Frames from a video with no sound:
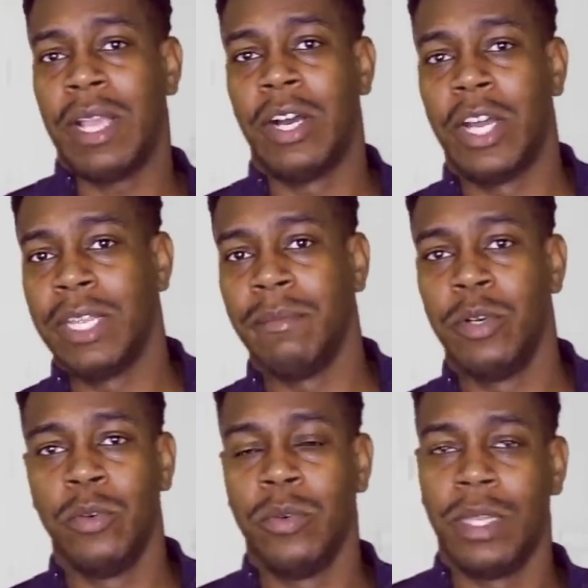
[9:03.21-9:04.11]

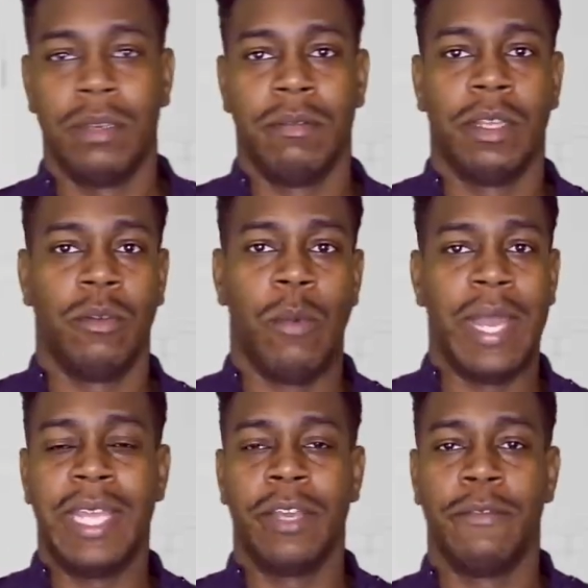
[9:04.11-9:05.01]
honeymoon and the
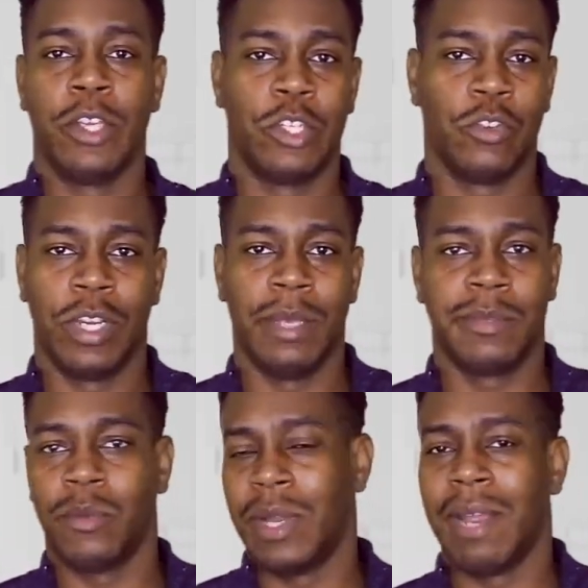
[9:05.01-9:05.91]
wedding of your dreams, or
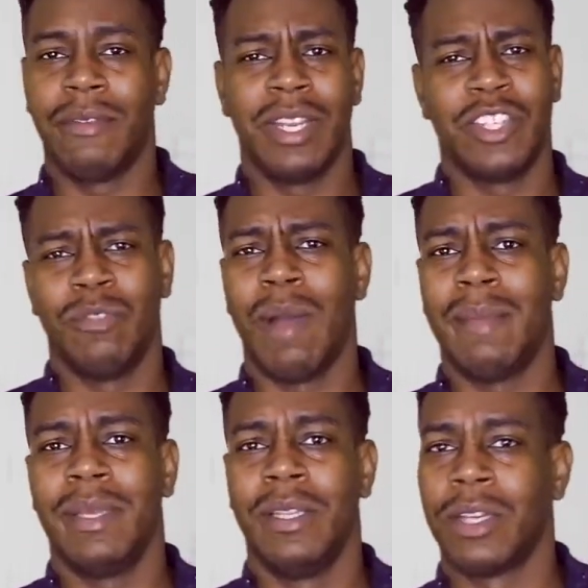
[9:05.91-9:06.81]
whatever it is you might
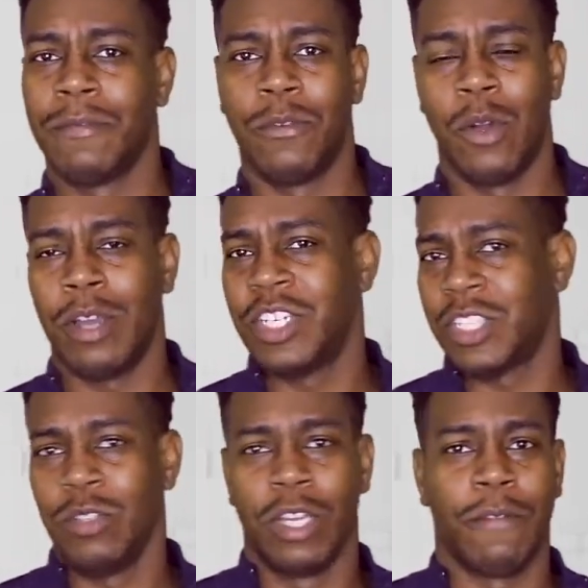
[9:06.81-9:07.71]
be looking for, or just
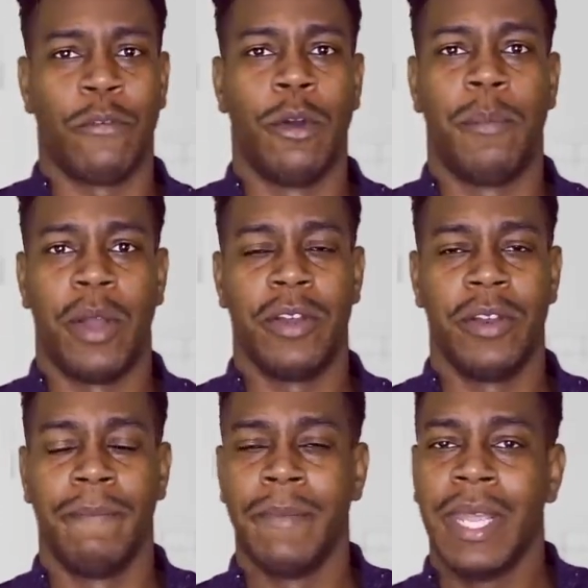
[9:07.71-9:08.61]
you're looking for a
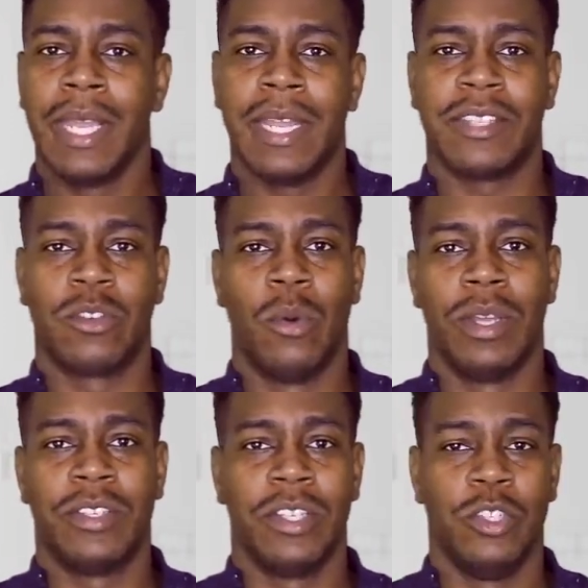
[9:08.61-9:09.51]
partner that's going
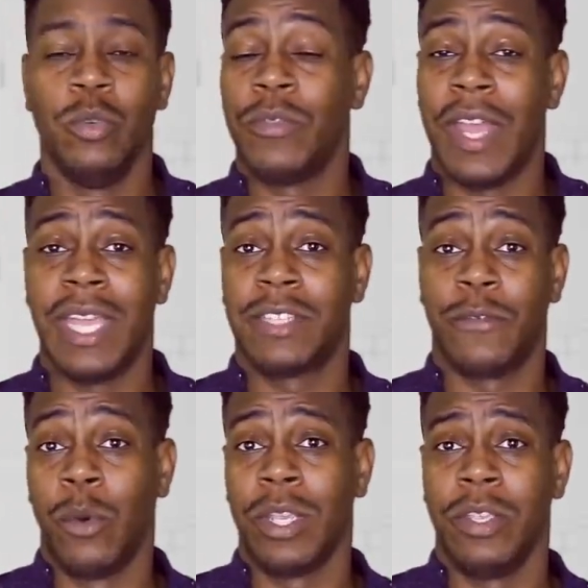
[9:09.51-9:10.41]
to do things
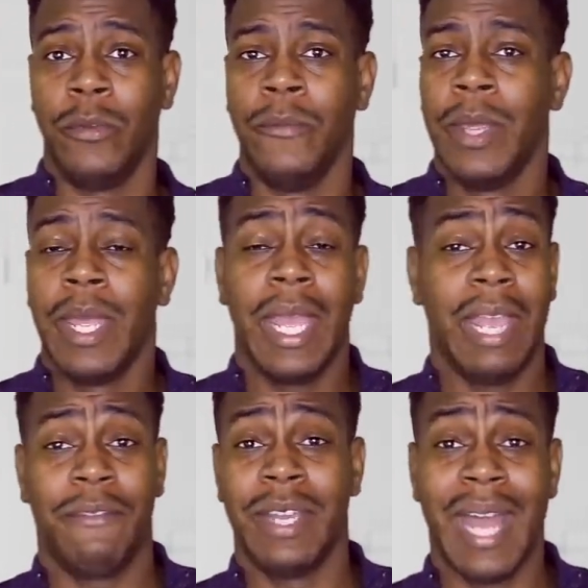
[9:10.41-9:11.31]
for you. If
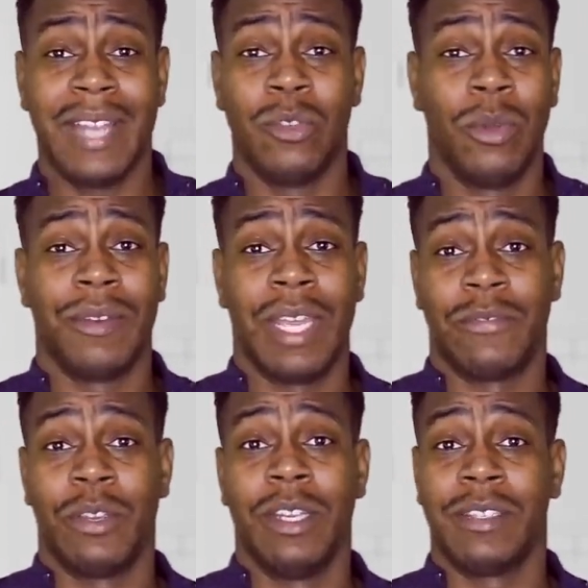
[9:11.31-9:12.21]
you're not doing things for
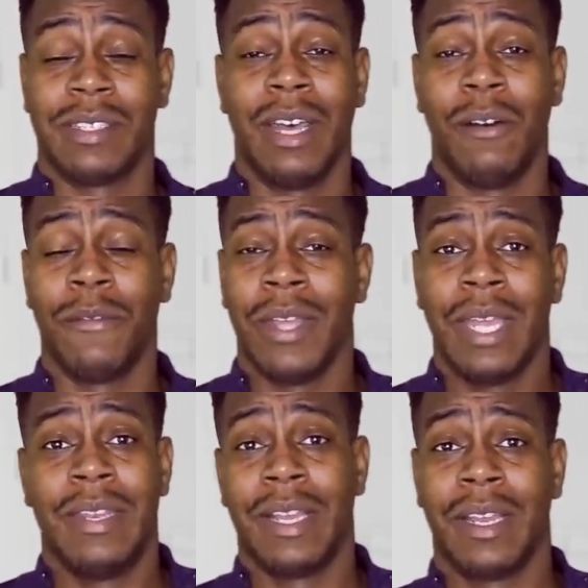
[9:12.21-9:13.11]
yourself,
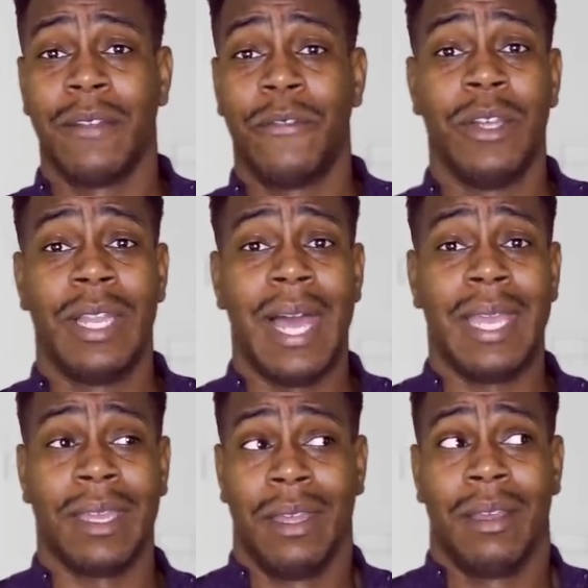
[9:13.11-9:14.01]
they're going to feel like,
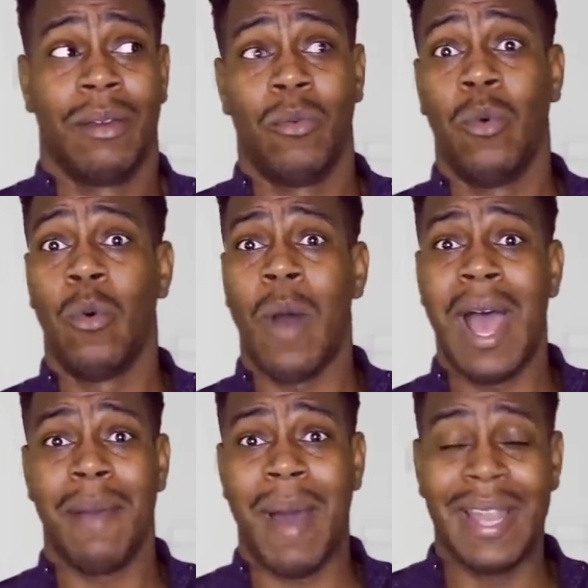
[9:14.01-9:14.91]
well, why
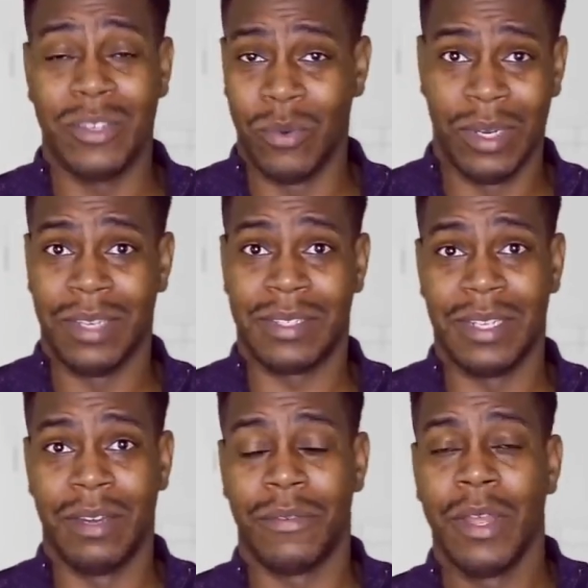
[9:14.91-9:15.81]
am I doing this
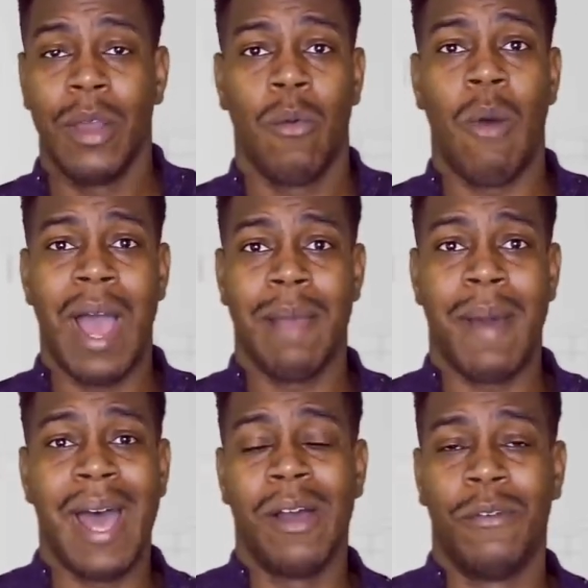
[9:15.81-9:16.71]
stuff? Why am
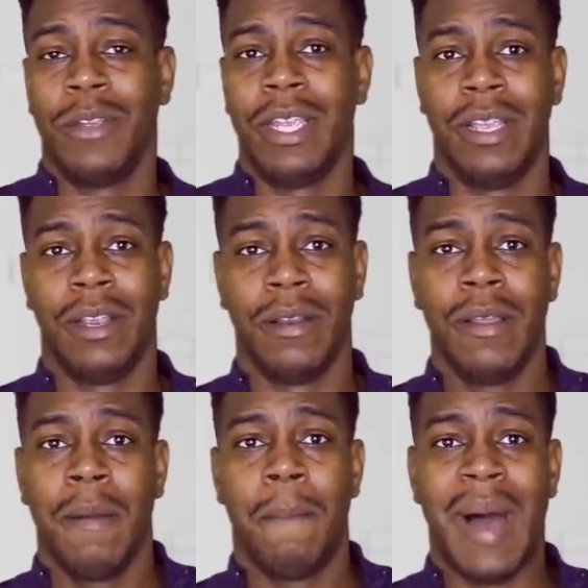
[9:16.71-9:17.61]
I over here
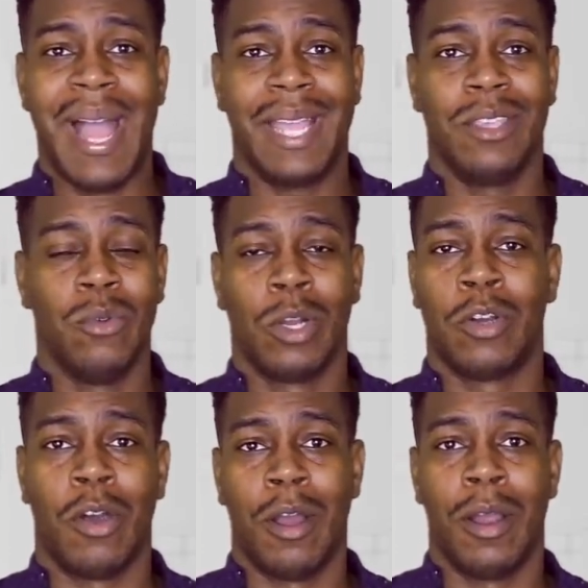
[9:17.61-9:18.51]
buying you a
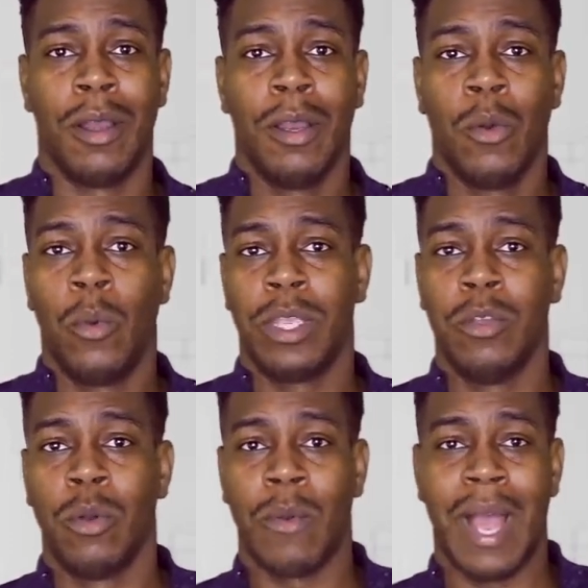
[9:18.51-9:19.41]
car when you
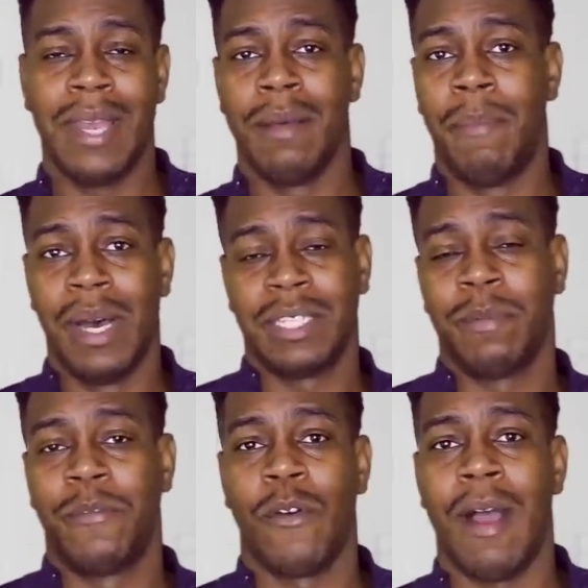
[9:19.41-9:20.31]
were riding a bus
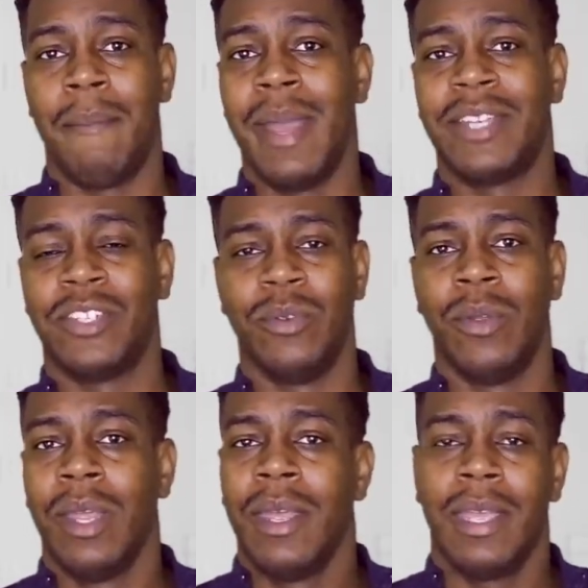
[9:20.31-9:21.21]
before I met you?
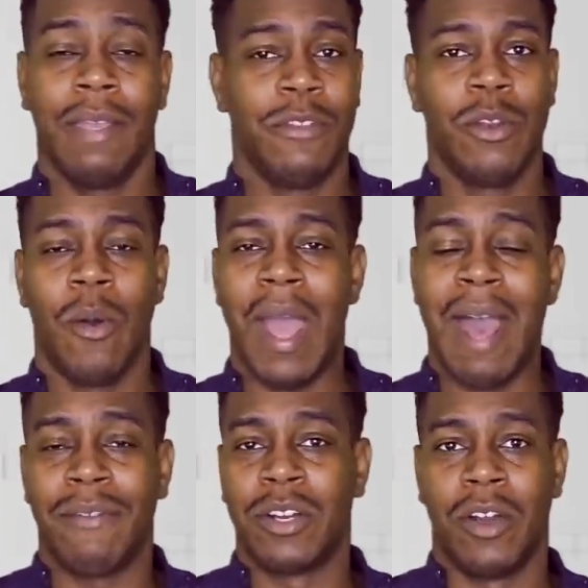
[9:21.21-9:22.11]
If you don't have
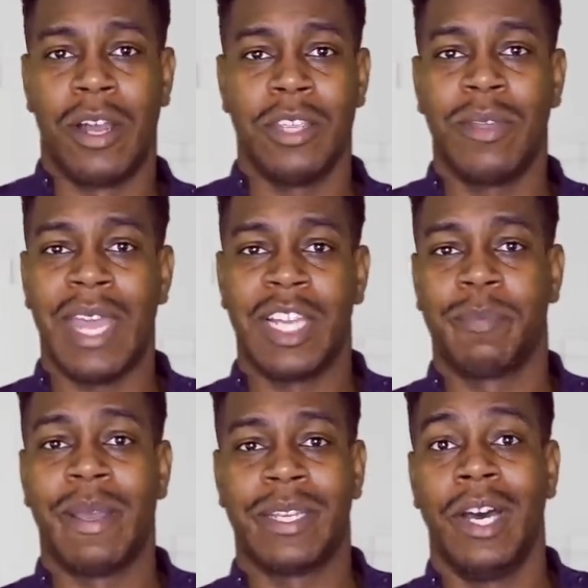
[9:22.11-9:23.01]
a car, you can't
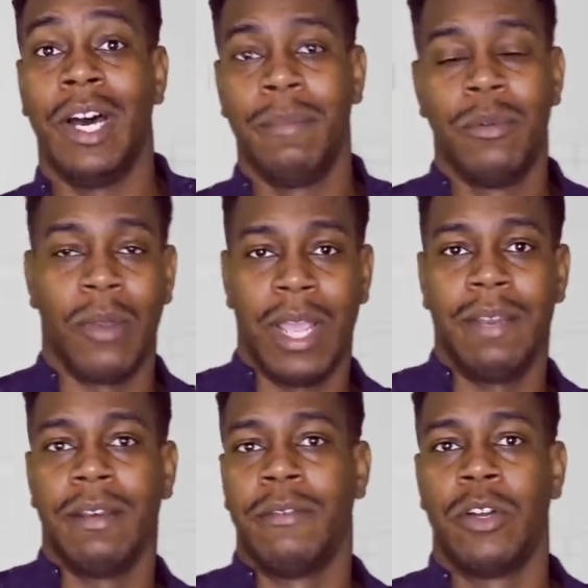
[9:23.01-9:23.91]
expect an upgrade
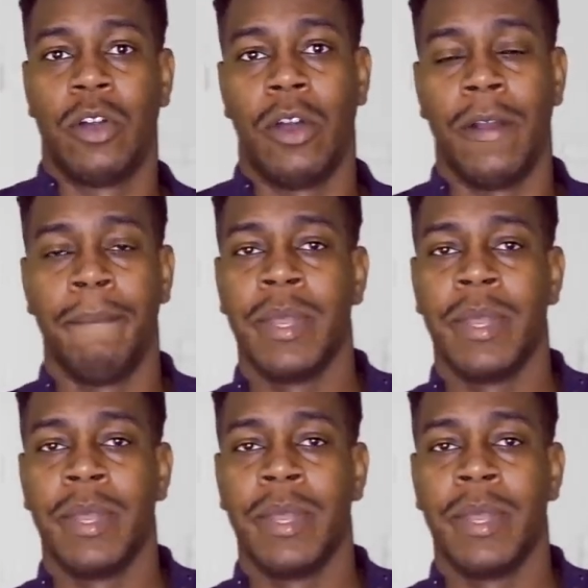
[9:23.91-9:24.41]
of a car.